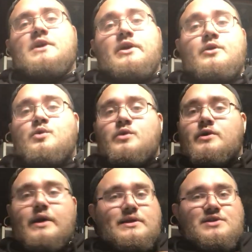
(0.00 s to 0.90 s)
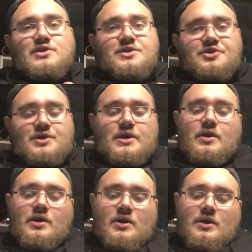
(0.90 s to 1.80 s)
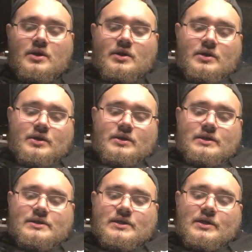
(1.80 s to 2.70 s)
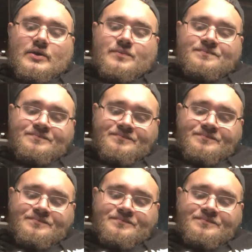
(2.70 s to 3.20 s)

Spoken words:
intercooler hasn't changed yet. So